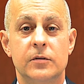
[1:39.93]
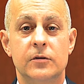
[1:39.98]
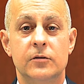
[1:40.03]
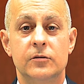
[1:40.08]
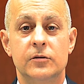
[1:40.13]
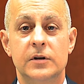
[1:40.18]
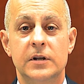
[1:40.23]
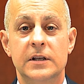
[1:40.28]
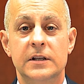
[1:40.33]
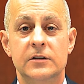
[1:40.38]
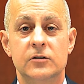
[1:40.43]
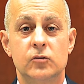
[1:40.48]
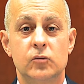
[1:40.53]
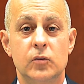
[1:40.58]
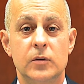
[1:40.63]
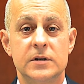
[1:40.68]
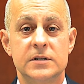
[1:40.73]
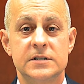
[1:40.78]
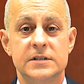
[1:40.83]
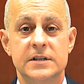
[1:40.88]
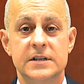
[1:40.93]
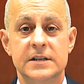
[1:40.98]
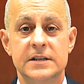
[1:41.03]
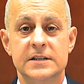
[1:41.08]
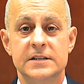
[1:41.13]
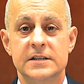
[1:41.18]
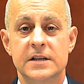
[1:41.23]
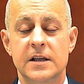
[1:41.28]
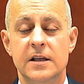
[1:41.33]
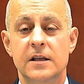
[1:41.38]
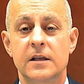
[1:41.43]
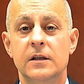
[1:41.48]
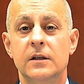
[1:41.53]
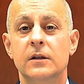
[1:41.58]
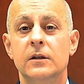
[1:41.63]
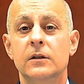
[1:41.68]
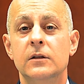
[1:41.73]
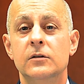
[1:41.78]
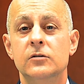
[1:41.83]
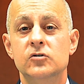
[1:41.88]
13 trustees
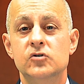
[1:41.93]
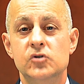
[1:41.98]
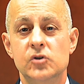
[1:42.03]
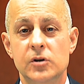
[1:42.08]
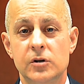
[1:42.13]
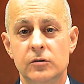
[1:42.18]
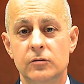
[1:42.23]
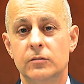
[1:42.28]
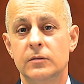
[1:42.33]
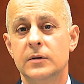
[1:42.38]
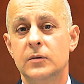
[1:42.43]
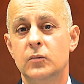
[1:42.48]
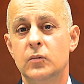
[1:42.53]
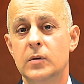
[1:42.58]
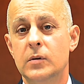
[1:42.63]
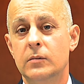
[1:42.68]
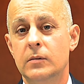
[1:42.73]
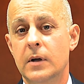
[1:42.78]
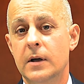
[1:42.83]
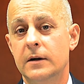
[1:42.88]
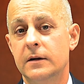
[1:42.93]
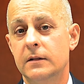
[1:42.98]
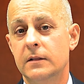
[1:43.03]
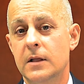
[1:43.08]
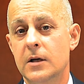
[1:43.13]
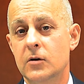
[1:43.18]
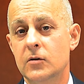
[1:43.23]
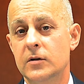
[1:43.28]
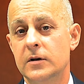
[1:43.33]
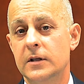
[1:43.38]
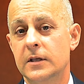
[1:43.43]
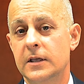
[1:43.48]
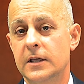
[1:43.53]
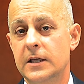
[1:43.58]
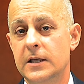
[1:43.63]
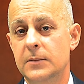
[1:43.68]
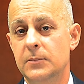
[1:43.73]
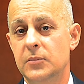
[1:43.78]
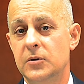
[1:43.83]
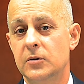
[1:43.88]
generally will not allow you to
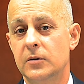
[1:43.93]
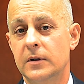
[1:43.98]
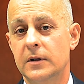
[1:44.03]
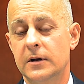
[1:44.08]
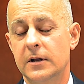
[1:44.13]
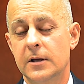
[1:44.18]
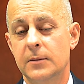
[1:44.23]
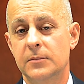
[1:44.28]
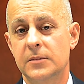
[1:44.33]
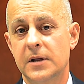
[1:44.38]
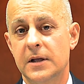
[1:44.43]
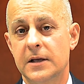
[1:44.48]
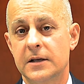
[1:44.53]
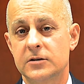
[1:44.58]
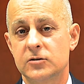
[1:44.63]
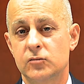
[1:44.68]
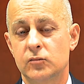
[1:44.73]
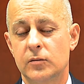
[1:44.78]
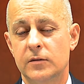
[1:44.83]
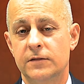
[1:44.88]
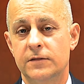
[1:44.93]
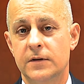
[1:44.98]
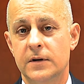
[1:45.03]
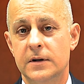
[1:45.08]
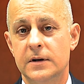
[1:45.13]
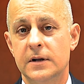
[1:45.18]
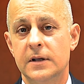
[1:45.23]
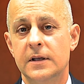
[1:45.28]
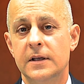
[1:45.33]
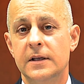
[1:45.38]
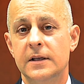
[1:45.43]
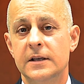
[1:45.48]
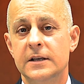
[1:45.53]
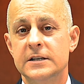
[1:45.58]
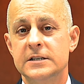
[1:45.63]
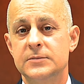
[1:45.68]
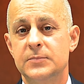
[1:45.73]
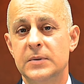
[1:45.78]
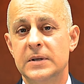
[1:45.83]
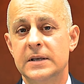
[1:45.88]
keep your income tax refund
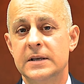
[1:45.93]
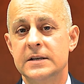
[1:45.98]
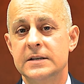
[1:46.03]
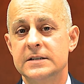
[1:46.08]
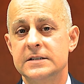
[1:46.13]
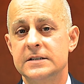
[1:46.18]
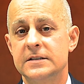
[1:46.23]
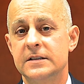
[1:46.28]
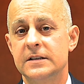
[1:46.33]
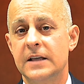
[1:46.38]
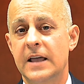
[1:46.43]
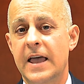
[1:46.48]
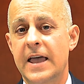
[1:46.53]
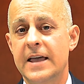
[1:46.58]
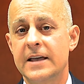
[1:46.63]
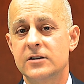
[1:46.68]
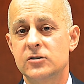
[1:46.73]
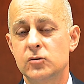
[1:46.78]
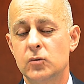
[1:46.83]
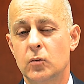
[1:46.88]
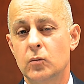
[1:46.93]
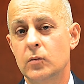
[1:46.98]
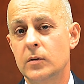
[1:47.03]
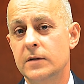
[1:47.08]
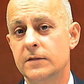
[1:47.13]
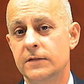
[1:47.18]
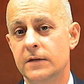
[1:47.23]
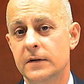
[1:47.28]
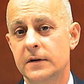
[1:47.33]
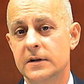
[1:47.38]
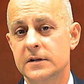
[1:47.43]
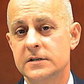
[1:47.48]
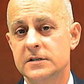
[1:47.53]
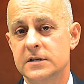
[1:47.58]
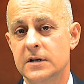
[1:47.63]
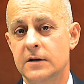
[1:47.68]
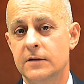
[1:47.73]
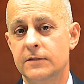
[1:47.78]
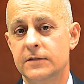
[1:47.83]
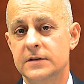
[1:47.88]
is because the actual refund
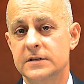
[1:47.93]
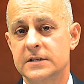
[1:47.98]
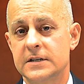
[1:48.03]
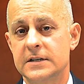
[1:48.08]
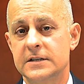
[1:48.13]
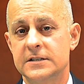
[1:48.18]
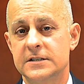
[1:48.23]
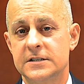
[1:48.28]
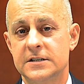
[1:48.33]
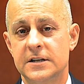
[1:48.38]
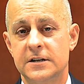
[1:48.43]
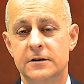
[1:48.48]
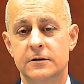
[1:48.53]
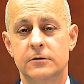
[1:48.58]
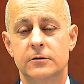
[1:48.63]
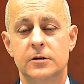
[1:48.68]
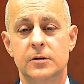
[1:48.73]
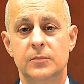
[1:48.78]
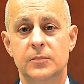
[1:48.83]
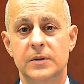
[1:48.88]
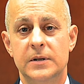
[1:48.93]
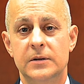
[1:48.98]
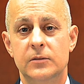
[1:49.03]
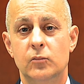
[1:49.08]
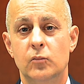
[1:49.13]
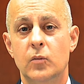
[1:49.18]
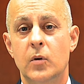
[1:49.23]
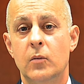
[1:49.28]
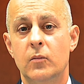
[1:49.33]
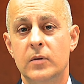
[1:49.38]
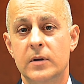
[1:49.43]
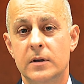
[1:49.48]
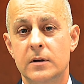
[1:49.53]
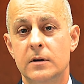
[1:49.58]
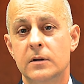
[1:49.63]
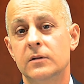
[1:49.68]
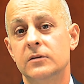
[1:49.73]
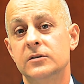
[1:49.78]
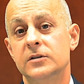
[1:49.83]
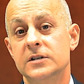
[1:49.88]
itself is considered to be what we
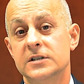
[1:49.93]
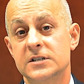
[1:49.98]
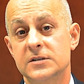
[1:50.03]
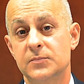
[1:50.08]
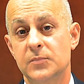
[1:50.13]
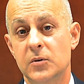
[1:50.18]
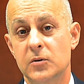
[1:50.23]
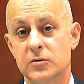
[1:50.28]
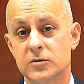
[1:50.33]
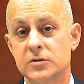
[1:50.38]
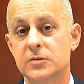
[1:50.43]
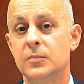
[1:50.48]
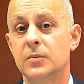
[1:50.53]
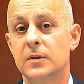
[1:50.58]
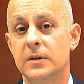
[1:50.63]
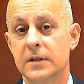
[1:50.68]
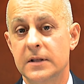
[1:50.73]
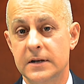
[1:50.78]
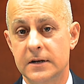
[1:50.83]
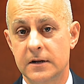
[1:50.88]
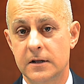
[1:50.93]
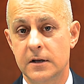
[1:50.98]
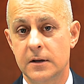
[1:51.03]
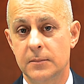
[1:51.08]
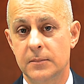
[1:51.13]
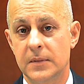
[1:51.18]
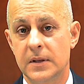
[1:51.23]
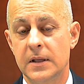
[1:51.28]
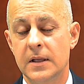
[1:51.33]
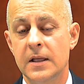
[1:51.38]
call disposable income.